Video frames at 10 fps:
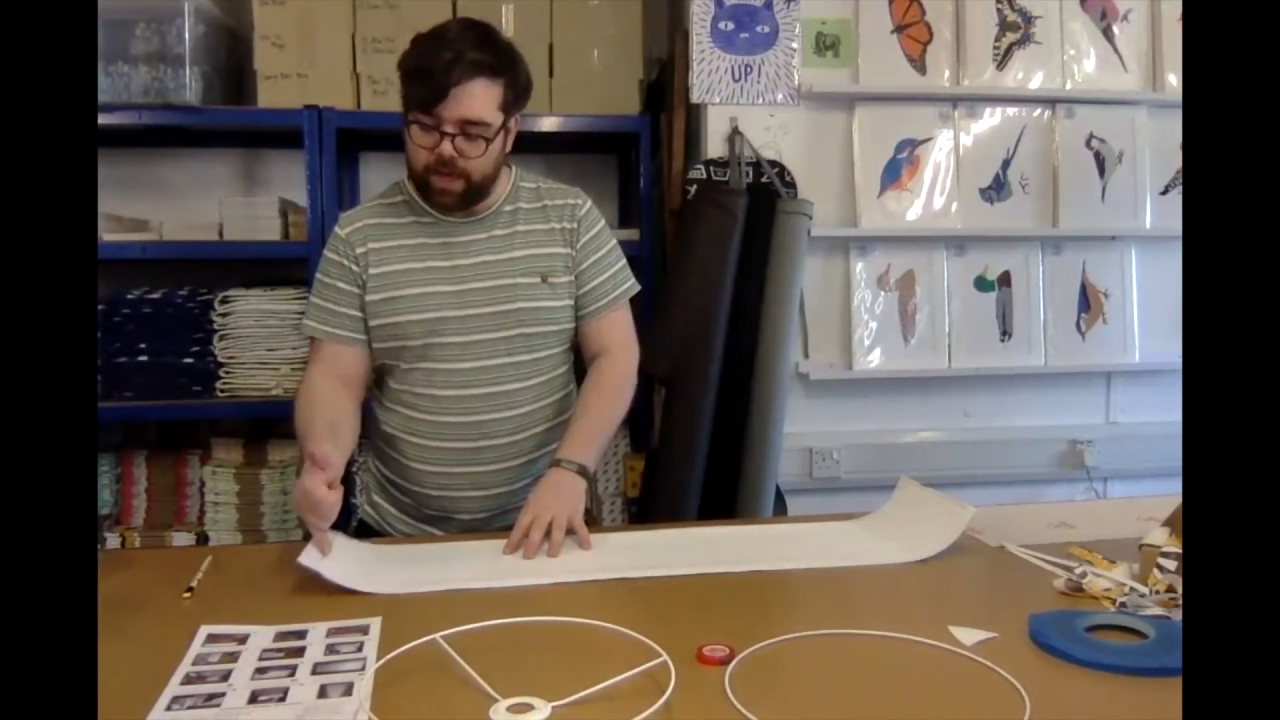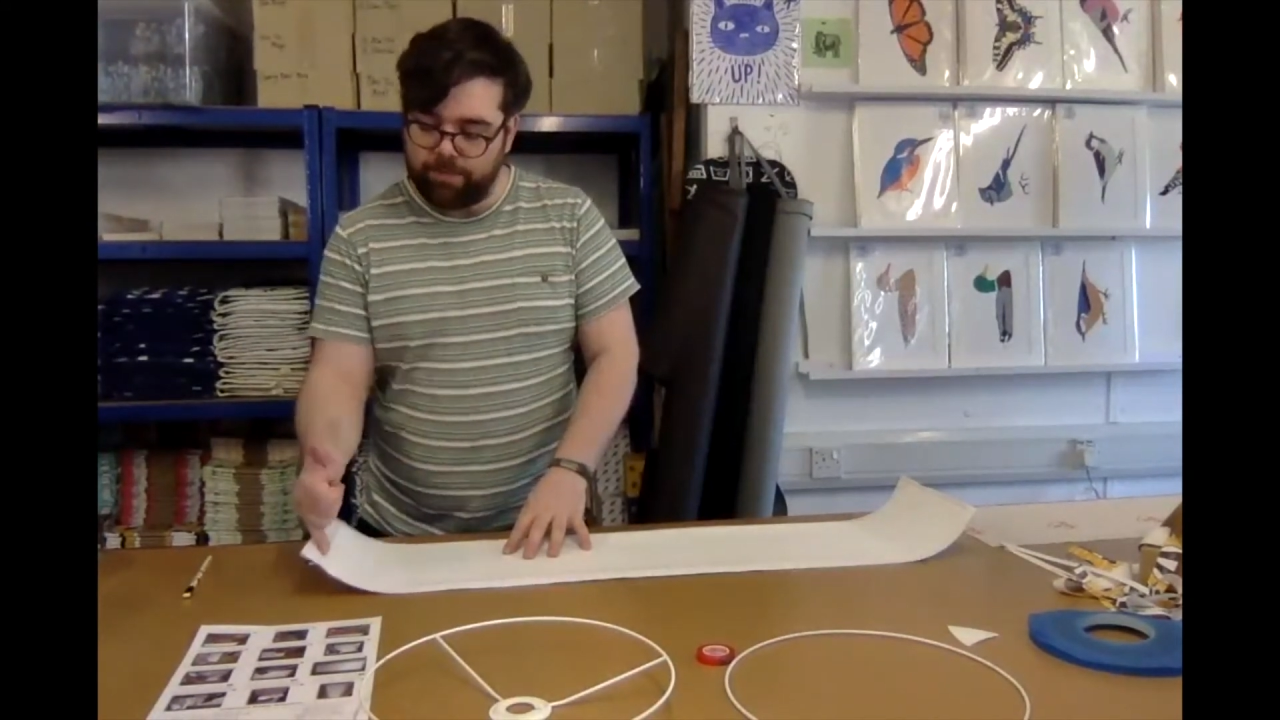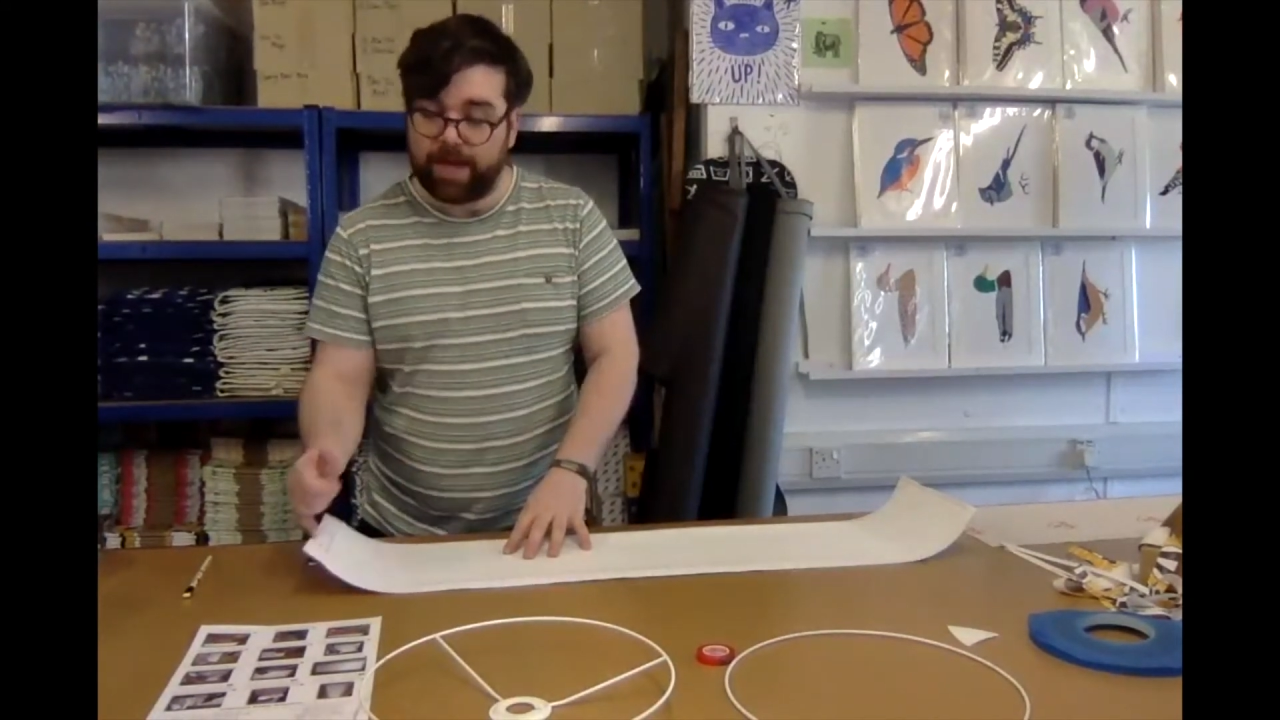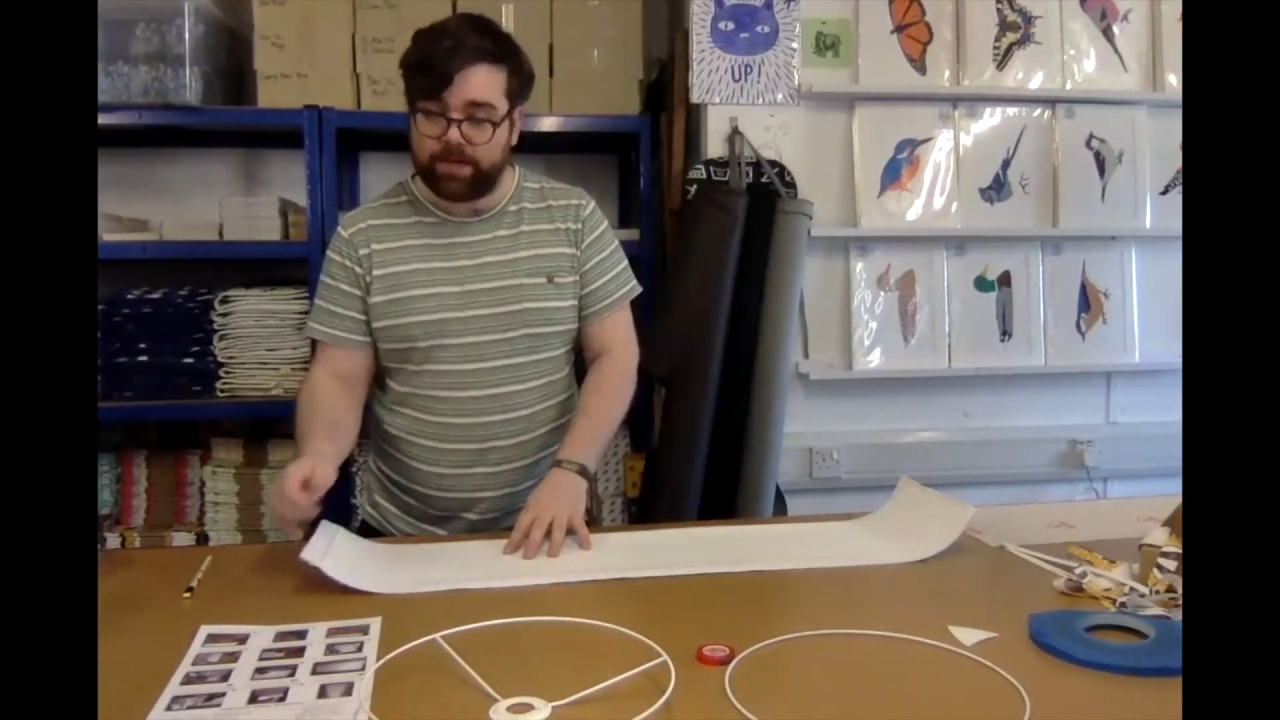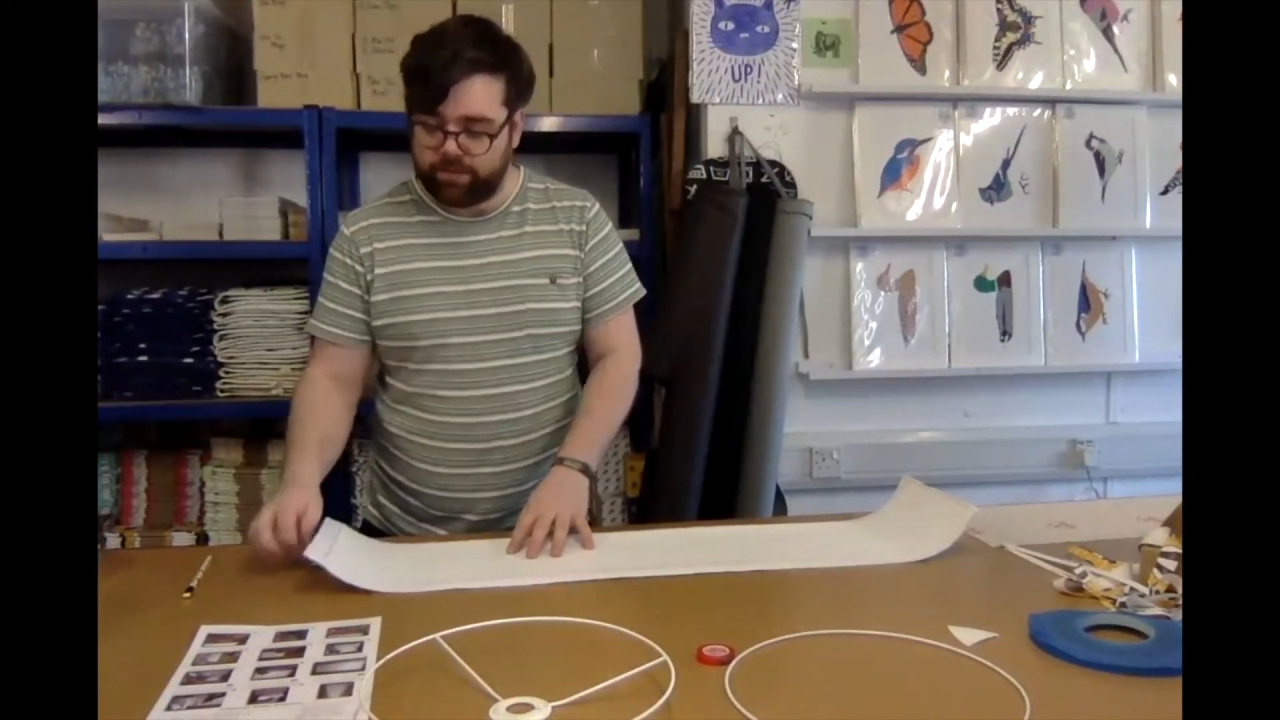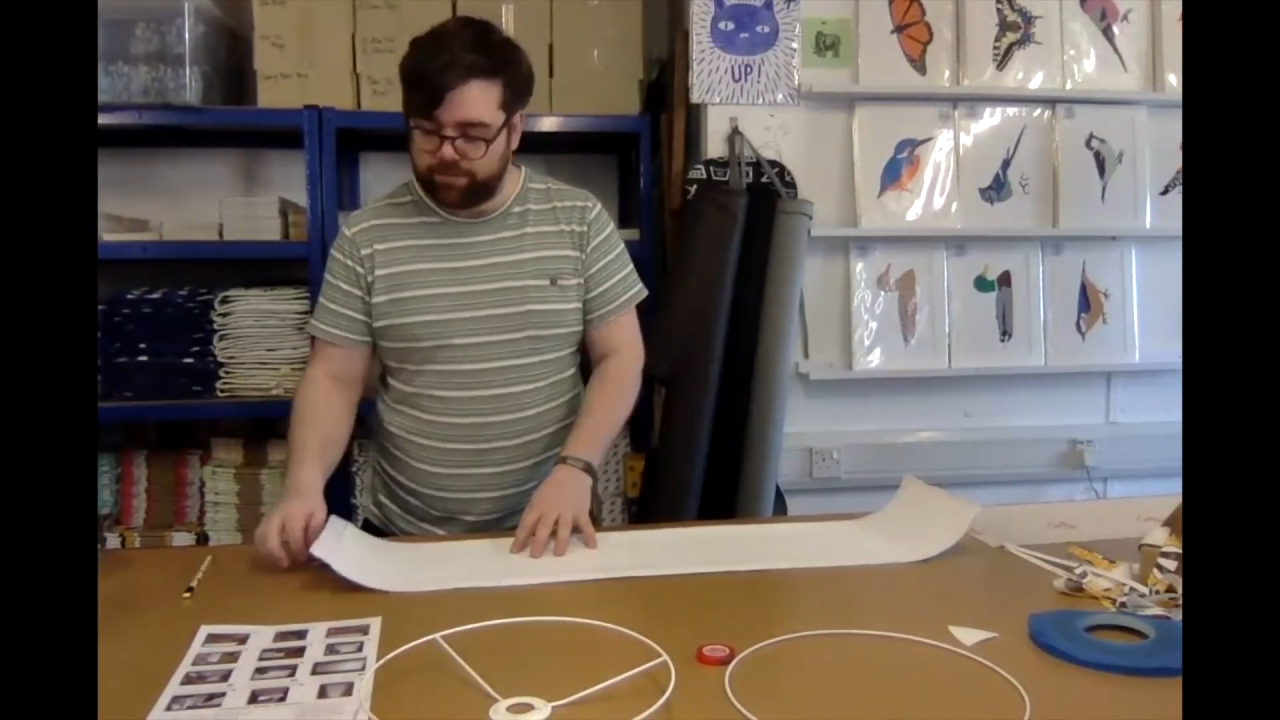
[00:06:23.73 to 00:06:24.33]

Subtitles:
panel.